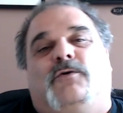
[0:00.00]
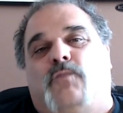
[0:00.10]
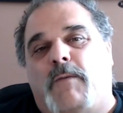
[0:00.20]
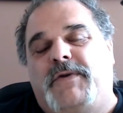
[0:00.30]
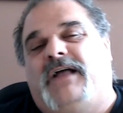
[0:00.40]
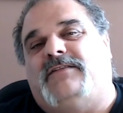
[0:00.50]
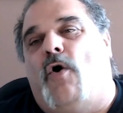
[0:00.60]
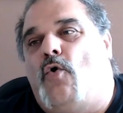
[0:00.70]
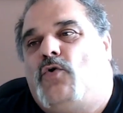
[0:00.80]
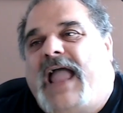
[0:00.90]
Well, we got the
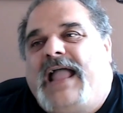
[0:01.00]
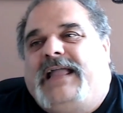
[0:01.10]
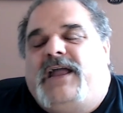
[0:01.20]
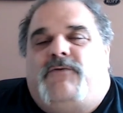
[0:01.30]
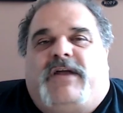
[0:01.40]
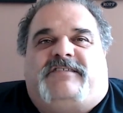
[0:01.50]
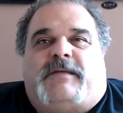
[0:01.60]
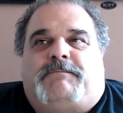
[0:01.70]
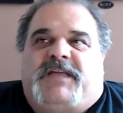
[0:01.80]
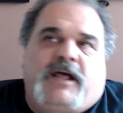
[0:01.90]
whole gang here
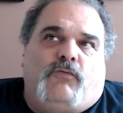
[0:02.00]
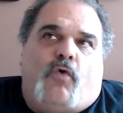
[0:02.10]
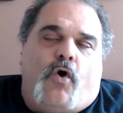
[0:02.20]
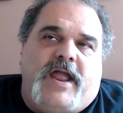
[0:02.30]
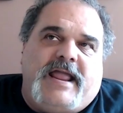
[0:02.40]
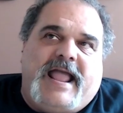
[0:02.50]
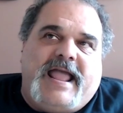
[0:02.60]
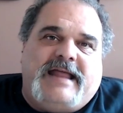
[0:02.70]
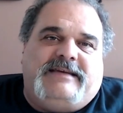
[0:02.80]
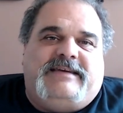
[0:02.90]
except Kilroy
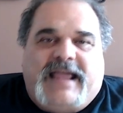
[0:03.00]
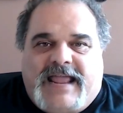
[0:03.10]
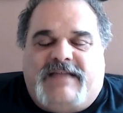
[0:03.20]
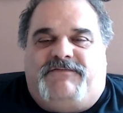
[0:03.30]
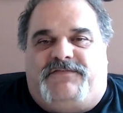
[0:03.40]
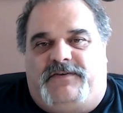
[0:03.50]
and Dave,